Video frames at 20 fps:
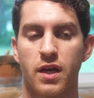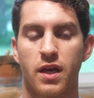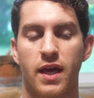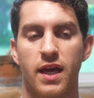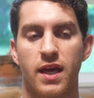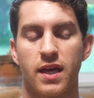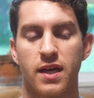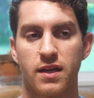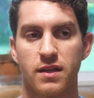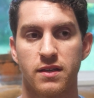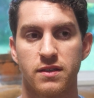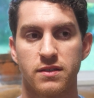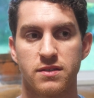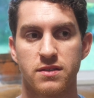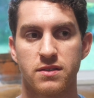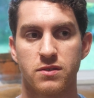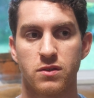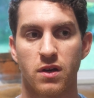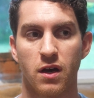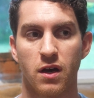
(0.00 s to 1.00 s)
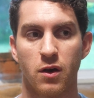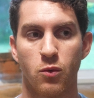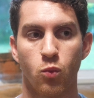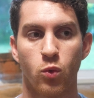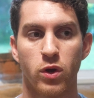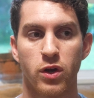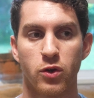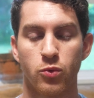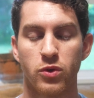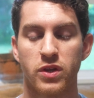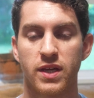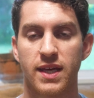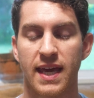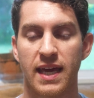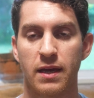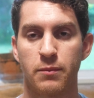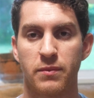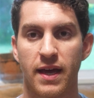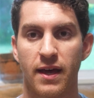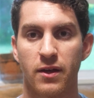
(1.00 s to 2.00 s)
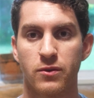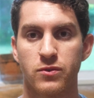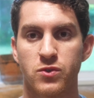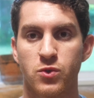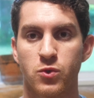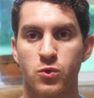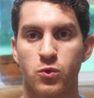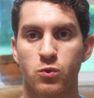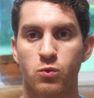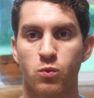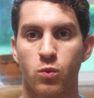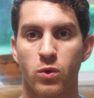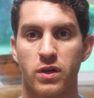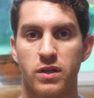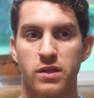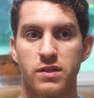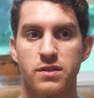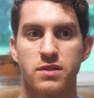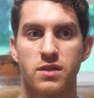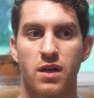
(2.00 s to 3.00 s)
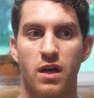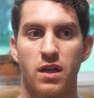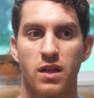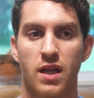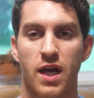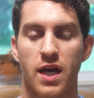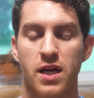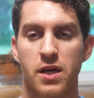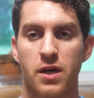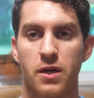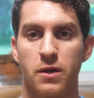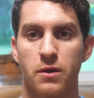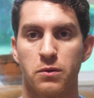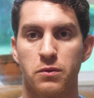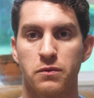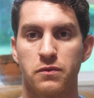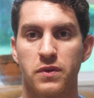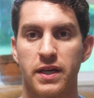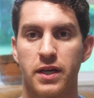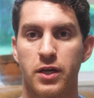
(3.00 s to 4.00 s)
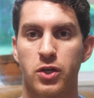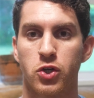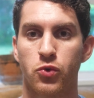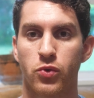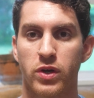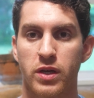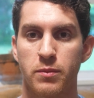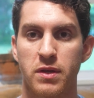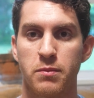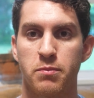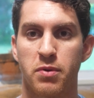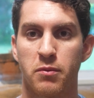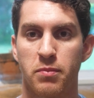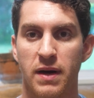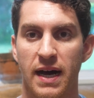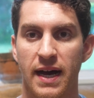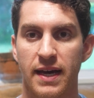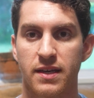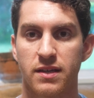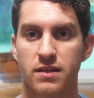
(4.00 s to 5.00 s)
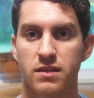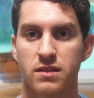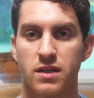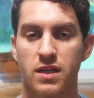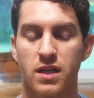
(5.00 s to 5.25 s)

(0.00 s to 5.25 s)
And what it really came down to was a lot of like a creamy papaya,